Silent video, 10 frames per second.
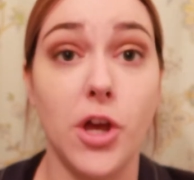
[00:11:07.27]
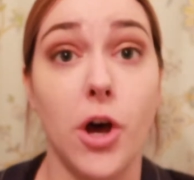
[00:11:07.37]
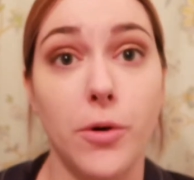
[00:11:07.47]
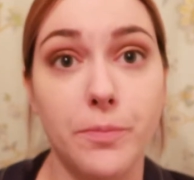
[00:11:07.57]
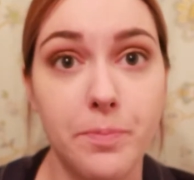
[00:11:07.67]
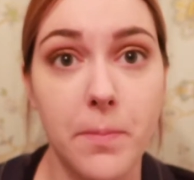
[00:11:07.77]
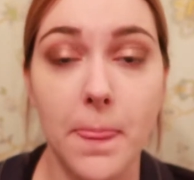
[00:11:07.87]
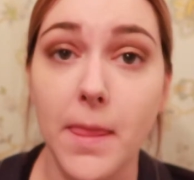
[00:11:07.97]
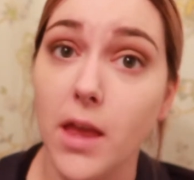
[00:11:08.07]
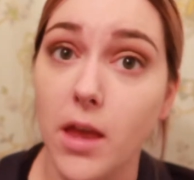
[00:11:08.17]
So
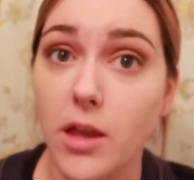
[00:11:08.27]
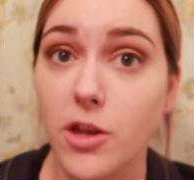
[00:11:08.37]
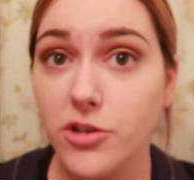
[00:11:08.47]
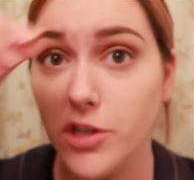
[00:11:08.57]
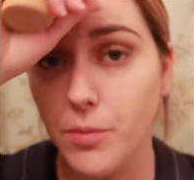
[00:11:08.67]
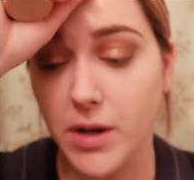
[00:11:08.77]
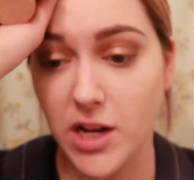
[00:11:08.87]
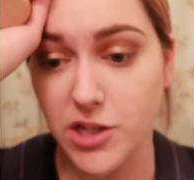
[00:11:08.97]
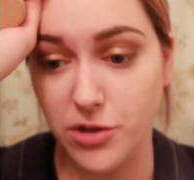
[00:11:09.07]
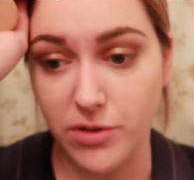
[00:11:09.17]
usually what
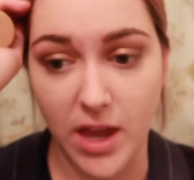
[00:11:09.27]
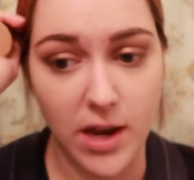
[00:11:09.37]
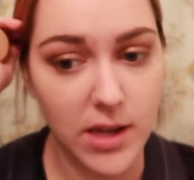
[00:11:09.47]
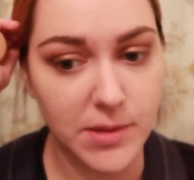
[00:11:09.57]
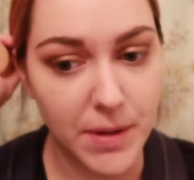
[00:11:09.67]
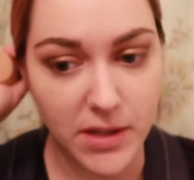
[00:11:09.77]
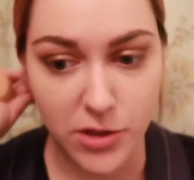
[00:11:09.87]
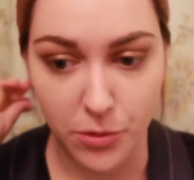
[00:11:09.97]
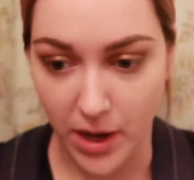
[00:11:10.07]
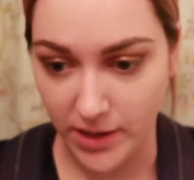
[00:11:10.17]
I do then is,
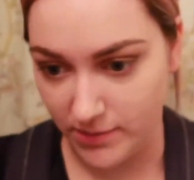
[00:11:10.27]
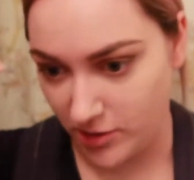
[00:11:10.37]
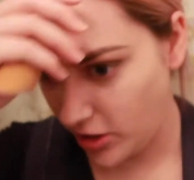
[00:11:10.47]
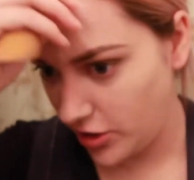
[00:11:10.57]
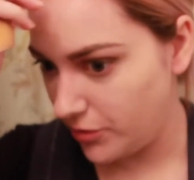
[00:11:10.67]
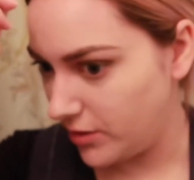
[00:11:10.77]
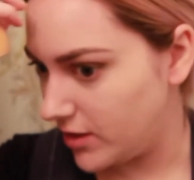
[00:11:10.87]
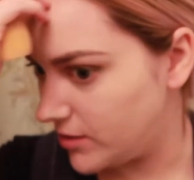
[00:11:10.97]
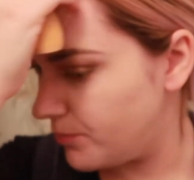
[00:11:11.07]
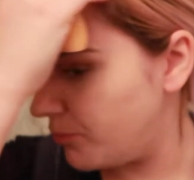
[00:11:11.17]
so I started doing
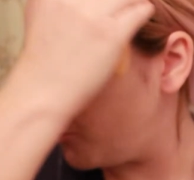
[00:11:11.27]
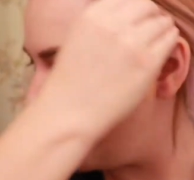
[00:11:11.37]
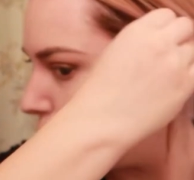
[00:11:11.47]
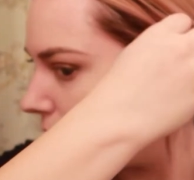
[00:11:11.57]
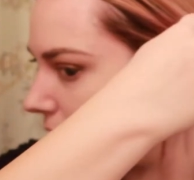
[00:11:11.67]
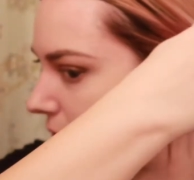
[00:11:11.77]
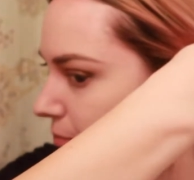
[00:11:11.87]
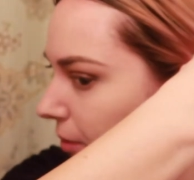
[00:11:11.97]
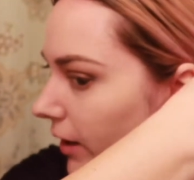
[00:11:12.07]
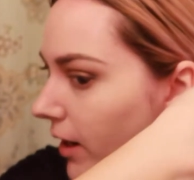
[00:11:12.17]
this when I was
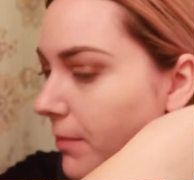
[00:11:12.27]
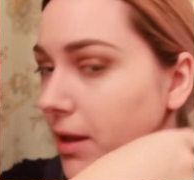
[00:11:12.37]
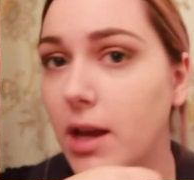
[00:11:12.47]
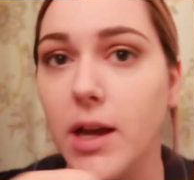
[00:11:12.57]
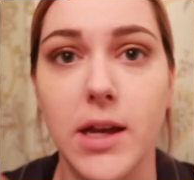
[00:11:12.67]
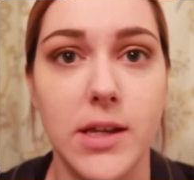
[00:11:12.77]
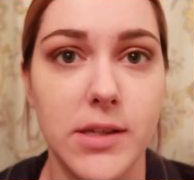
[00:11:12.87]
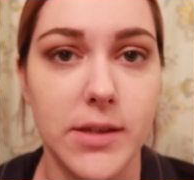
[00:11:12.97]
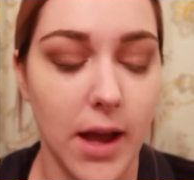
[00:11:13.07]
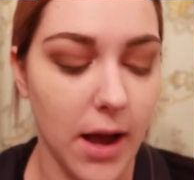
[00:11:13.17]
pregnant
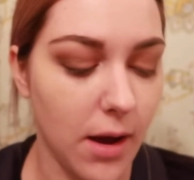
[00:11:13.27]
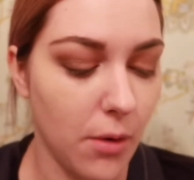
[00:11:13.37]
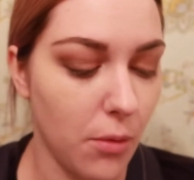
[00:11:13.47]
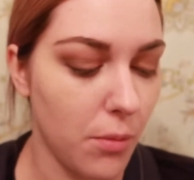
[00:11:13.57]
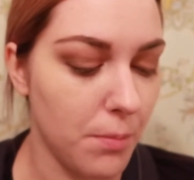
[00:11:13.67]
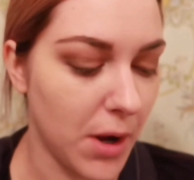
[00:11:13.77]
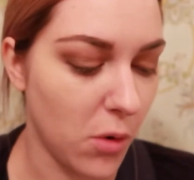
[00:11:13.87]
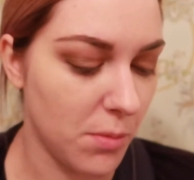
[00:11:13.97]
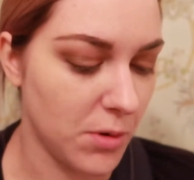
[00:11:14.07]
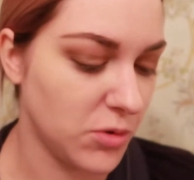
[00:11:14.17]
because my
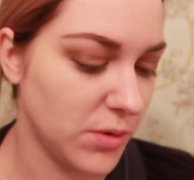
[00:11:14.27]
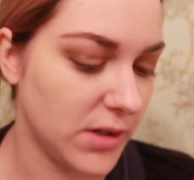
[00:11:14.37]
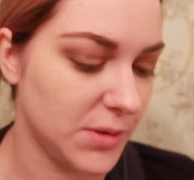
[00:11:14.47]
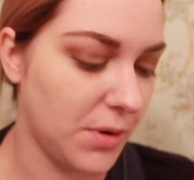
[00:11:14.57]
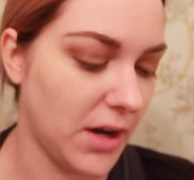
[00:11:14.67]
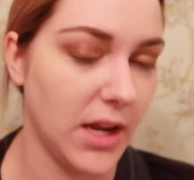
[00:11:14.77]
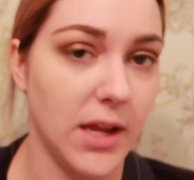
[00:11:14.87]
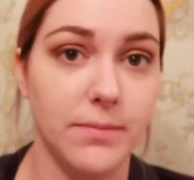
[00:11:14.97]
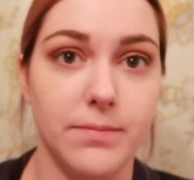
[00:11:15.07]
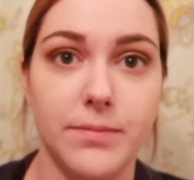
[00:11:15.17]
hormones when I was pregnant